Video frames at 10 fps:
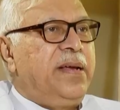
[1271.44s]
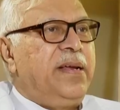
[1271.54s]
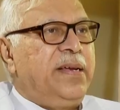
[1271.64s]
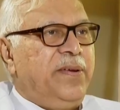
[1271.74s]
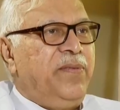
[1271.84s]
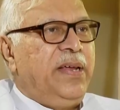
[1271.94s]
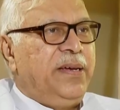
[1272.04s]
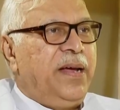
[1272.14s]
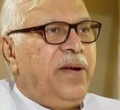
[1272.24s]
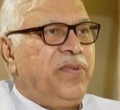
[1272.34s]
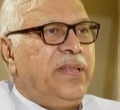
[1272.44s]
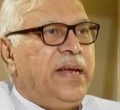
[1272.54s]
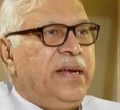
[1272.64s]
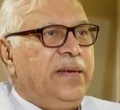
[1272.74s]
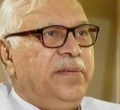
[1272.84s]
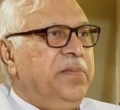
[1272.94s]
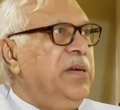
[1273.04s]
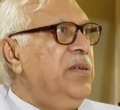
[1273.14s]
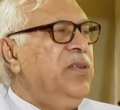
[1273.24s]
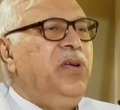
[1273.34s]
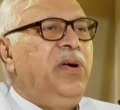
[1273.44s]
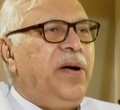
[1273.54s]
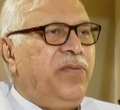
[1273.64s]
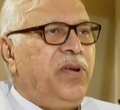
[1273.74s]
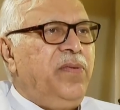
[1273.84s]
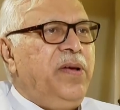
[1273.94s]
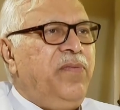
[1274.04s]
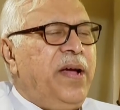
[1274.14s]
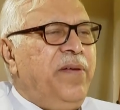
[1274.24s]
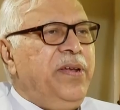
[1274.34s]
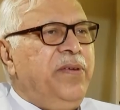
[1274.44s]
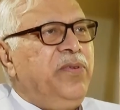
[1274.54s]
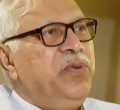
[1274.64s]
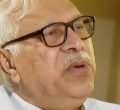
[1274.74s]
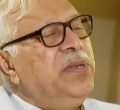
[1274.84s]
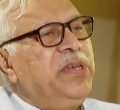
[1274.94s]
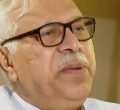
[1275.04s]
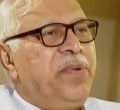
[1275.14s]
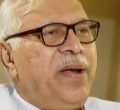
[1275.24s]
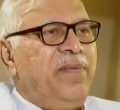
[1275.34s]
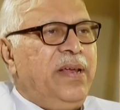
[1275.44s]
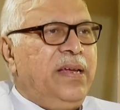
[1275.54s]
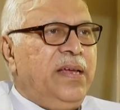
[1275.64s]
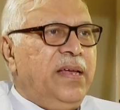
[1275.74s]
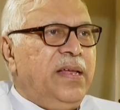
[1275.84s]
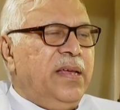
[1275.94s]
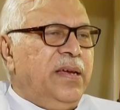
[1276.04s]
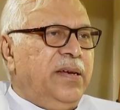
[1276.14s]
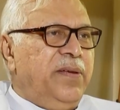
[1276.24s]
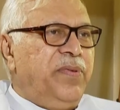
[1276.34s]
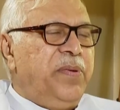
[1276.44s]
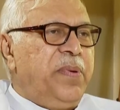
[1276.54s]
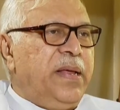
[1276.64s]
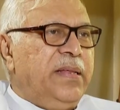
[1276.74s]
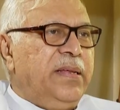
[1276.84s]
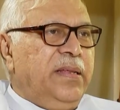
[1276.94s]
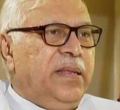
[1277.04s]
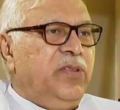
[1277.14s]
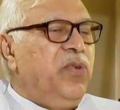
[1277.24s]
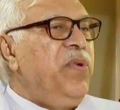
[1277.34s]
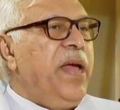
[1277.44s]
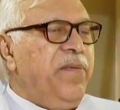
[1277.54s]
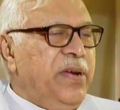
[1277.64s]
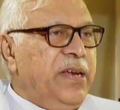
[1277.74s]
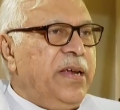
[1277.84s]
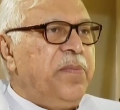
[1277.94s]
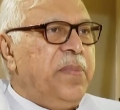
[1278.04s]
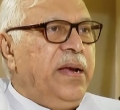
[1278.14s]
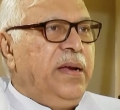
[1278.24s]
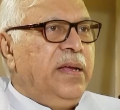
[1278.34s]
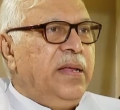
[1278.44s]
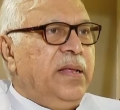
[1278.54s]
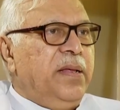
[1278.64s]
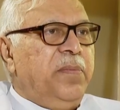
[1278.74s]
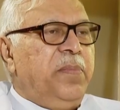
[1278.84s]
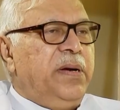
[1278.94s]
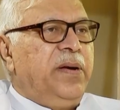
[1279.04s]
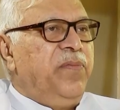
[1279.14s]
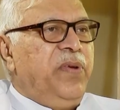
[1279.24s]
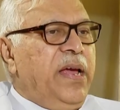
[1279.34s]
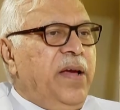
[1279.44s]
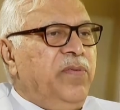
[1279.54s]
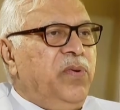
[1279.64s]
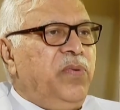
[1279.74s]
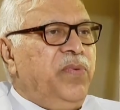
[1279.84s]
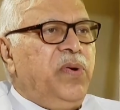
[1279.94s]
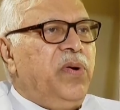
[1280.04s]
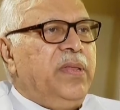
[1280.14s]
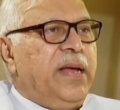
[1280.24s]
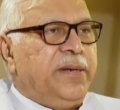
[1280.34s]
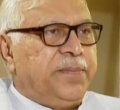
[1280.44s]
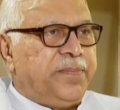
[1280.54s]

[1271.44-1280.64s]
collectively after that. Because, after all, we are 5 individuals, keep traveling different places. So we haven't yet met, but we have no view on that.